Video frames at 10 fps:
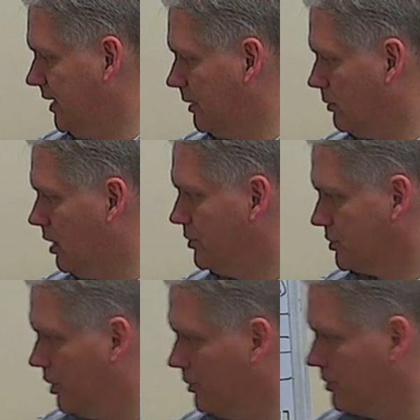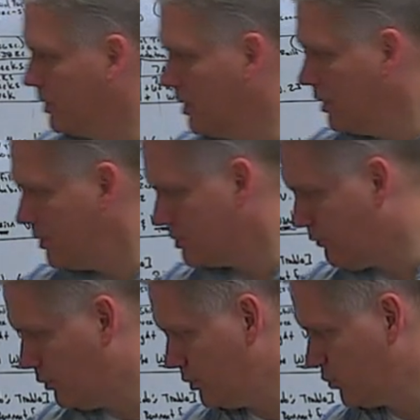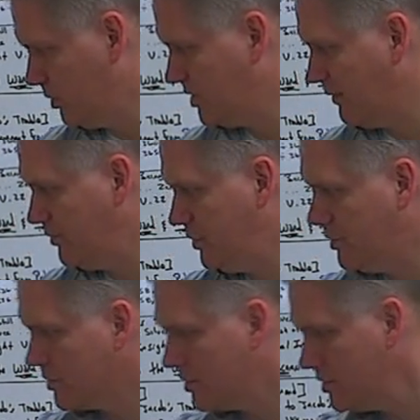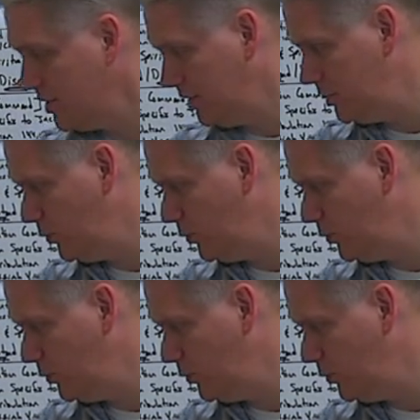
later on, there's 427 years. 62